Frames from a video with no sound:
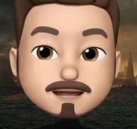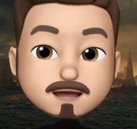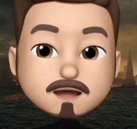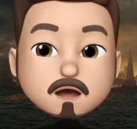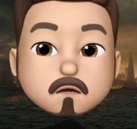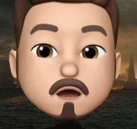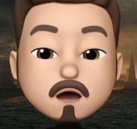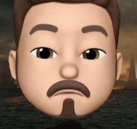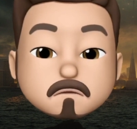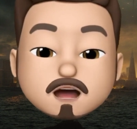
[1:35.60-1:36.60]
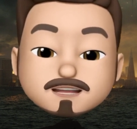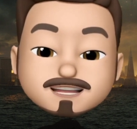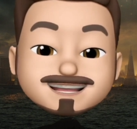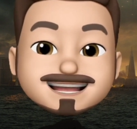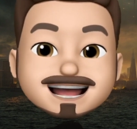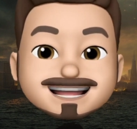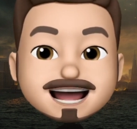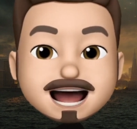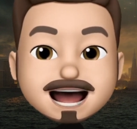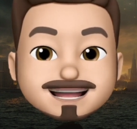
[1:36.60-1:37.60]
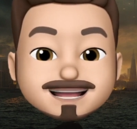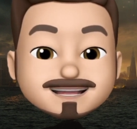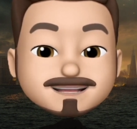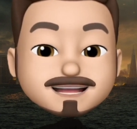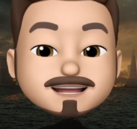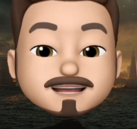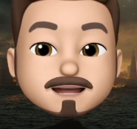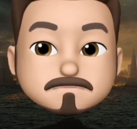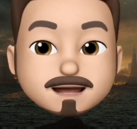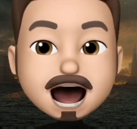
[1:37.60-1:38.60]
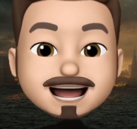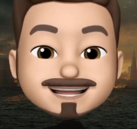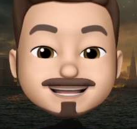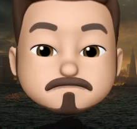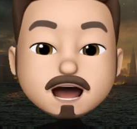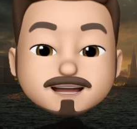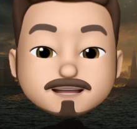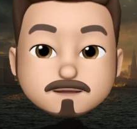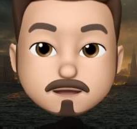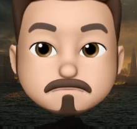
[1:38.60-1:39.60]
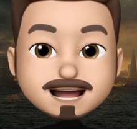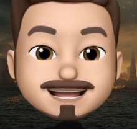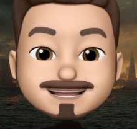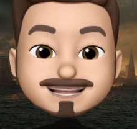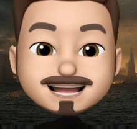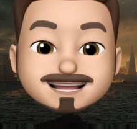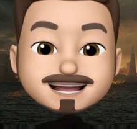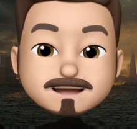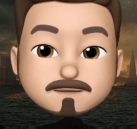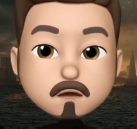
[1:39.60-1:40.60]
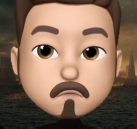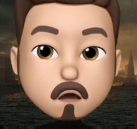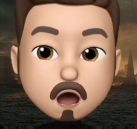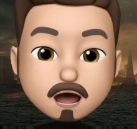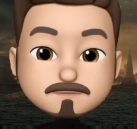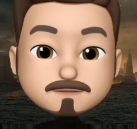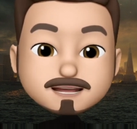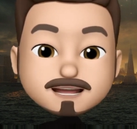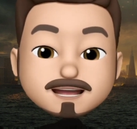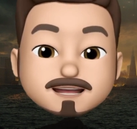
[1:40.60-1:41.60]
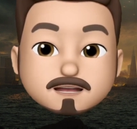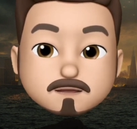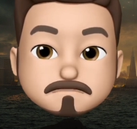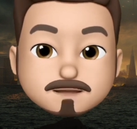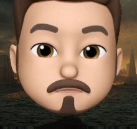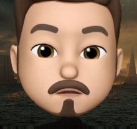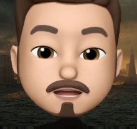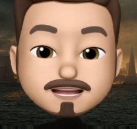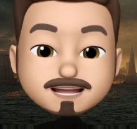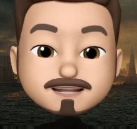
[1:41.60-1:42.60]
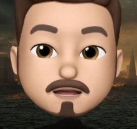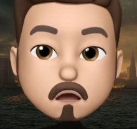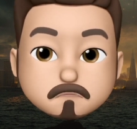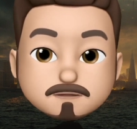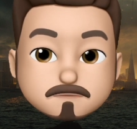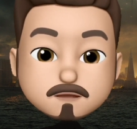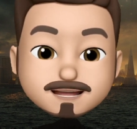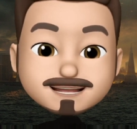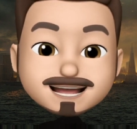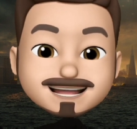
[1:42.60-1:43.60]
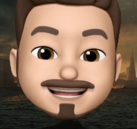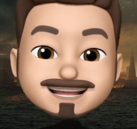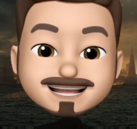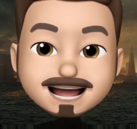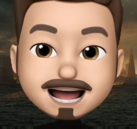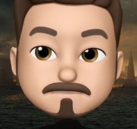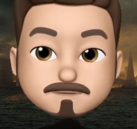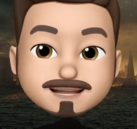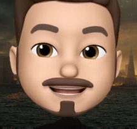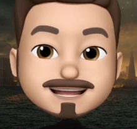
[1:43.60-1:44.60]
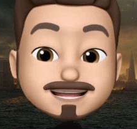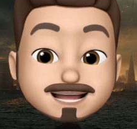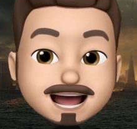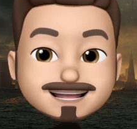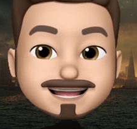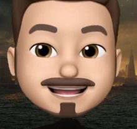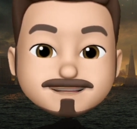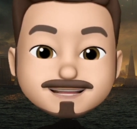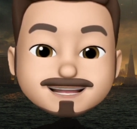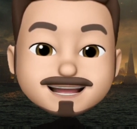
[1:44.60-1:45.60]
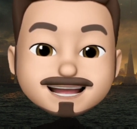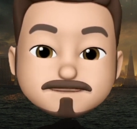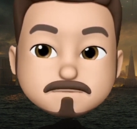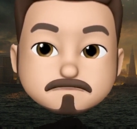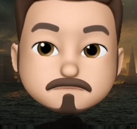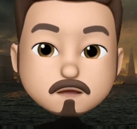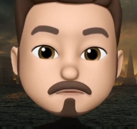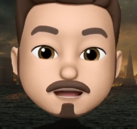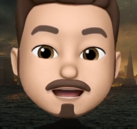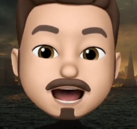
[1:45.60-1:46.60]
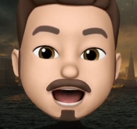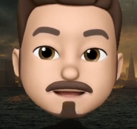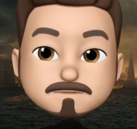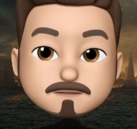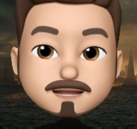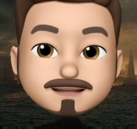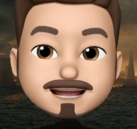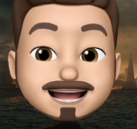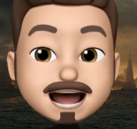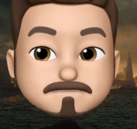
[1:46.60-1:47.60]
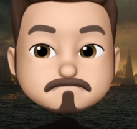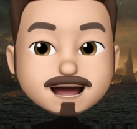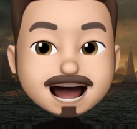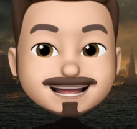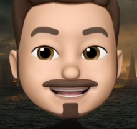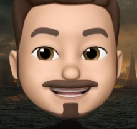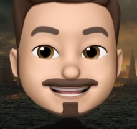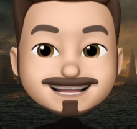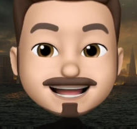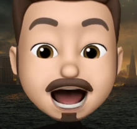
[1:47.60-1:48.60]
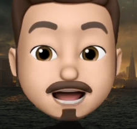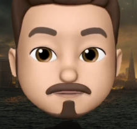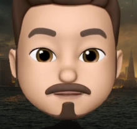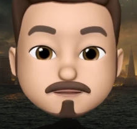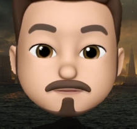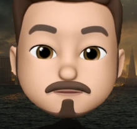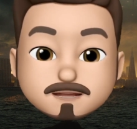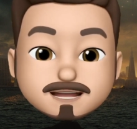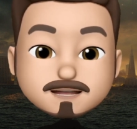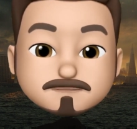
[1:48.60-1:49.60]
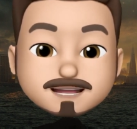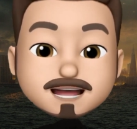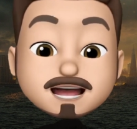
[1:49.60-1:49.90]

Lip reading: You know, we know monsters exist, they can come back and smash us all to pieces anytime they want, the government wants to nuke them all in their sleep, the scientists who study them are pro-life and think they keep balance in the natural order, and